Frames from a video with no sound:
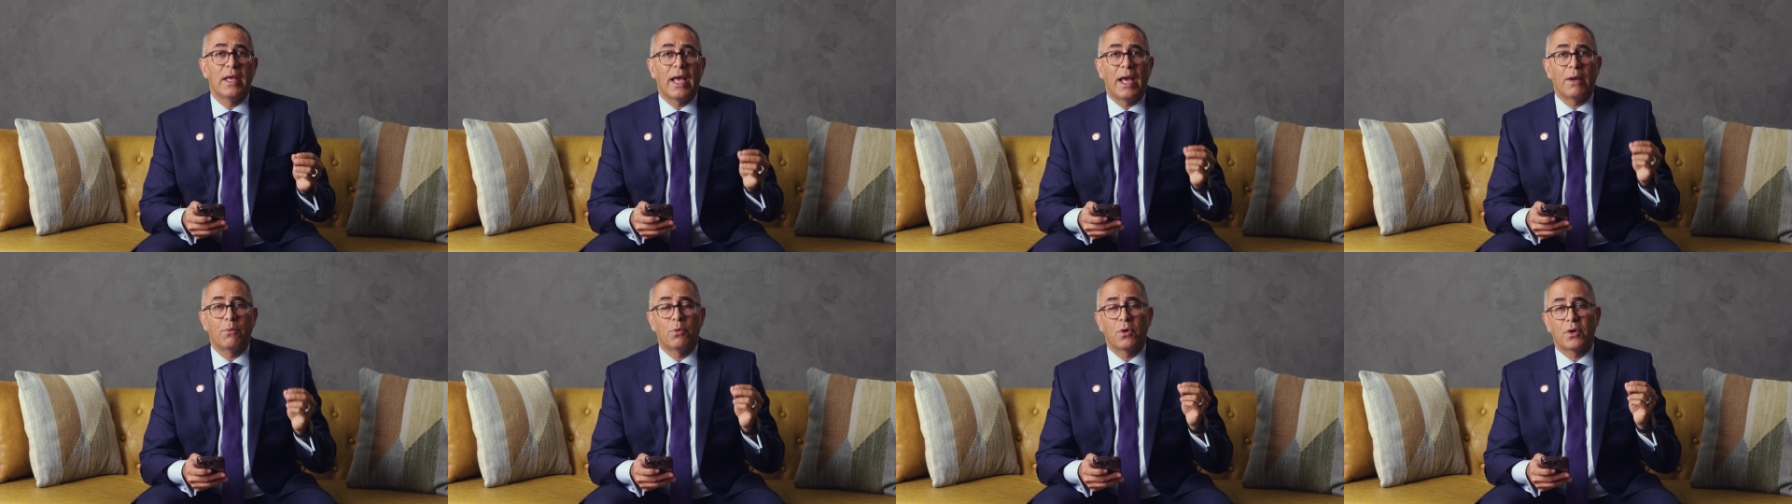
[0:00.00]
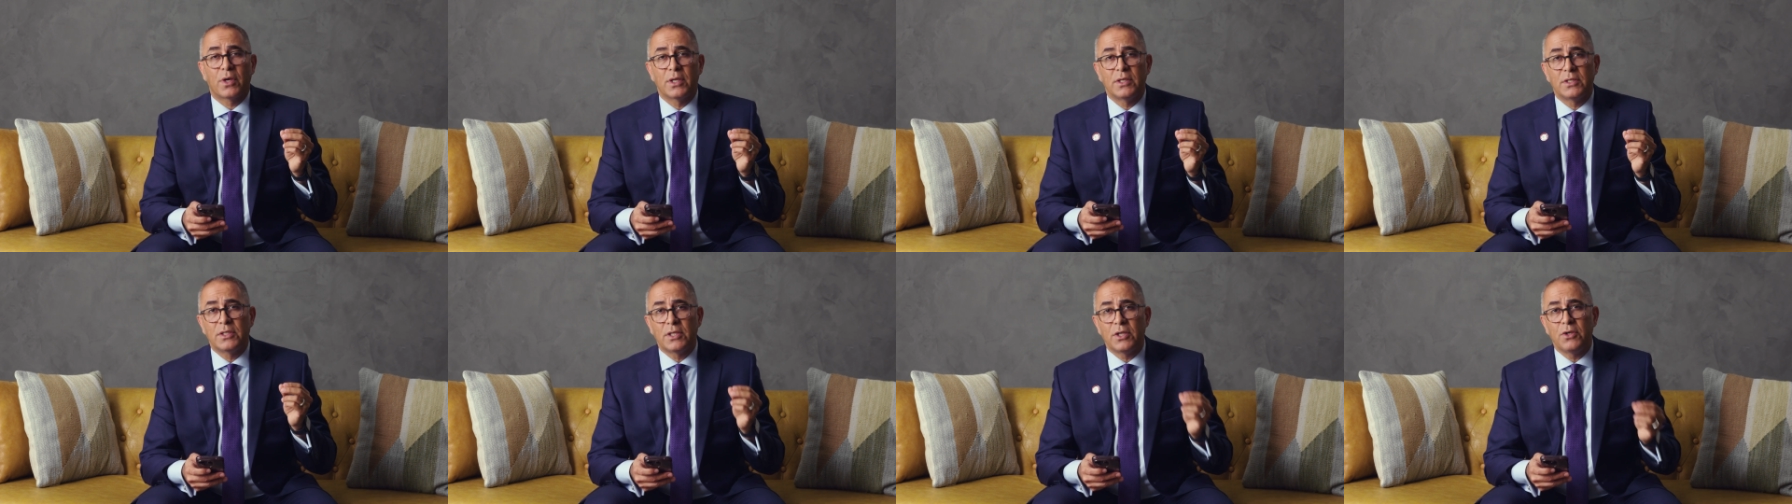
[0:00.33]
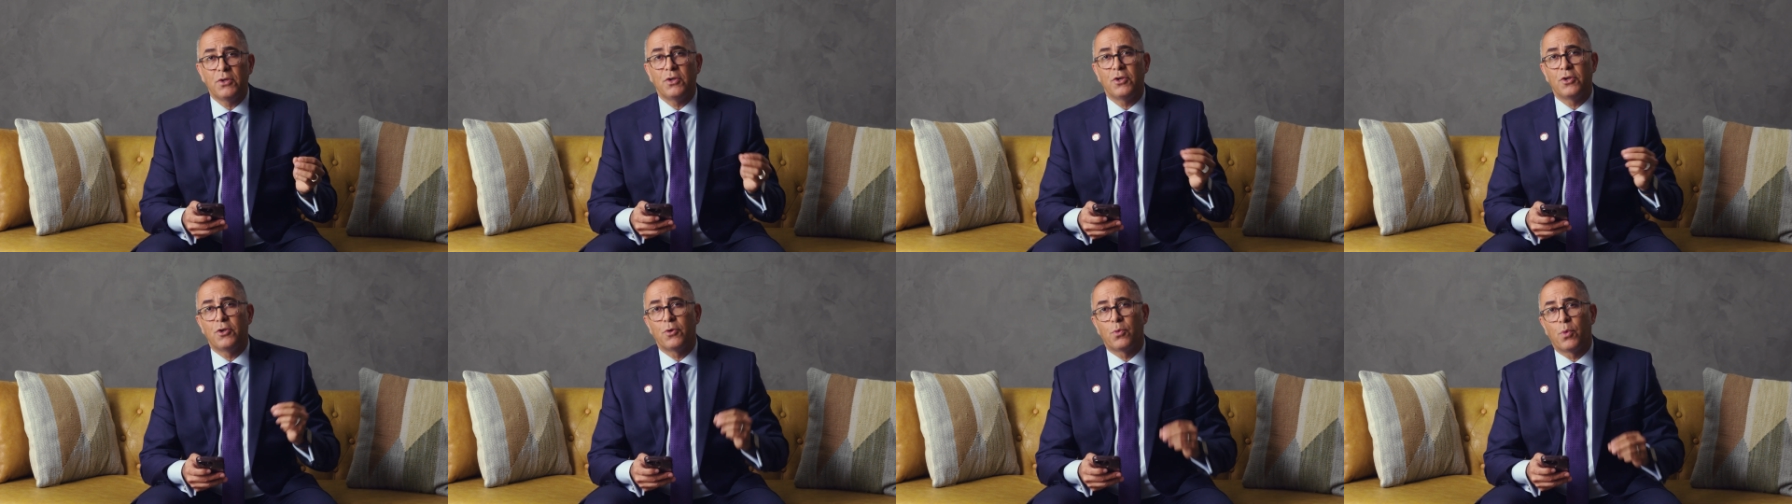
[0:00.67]
and will
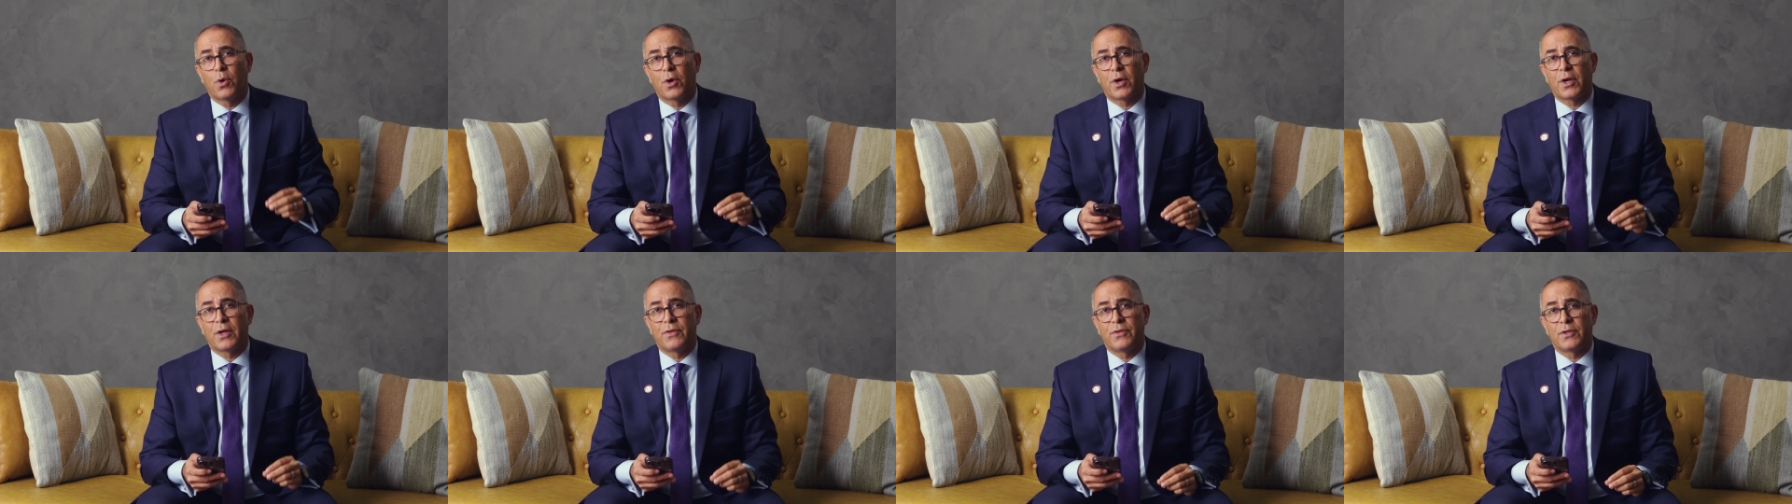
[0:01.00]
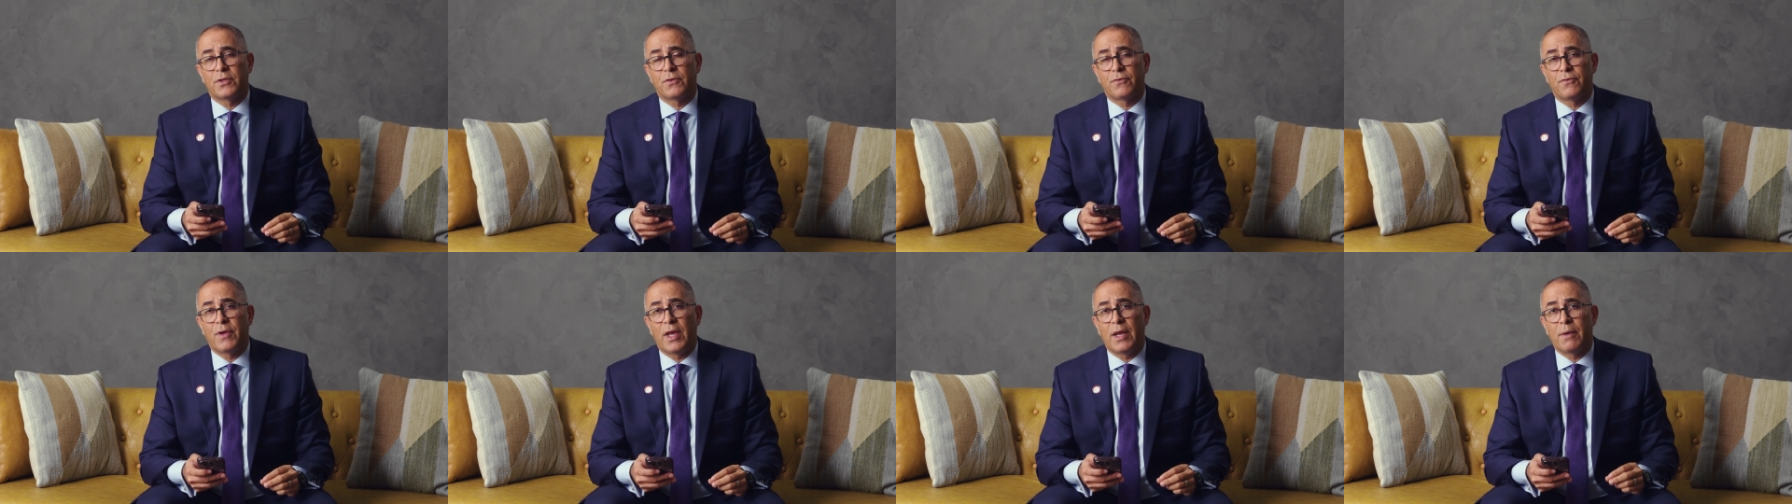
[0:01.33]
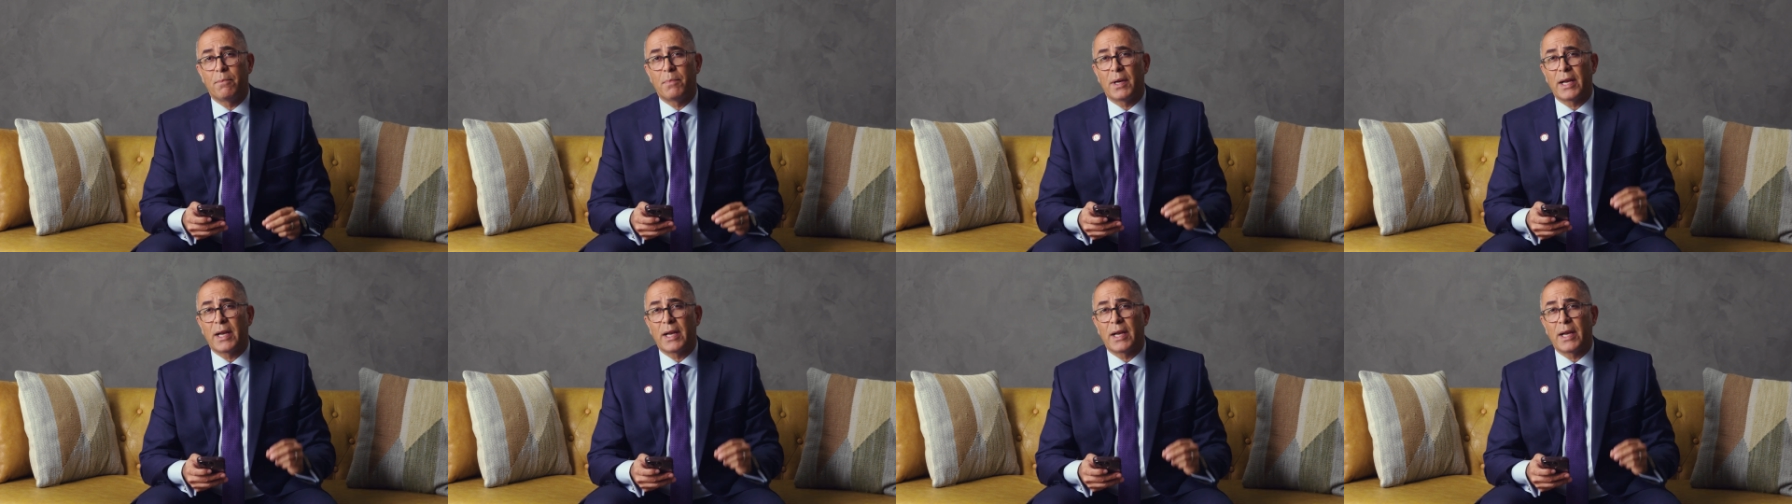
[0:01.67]
continue to work in this vein.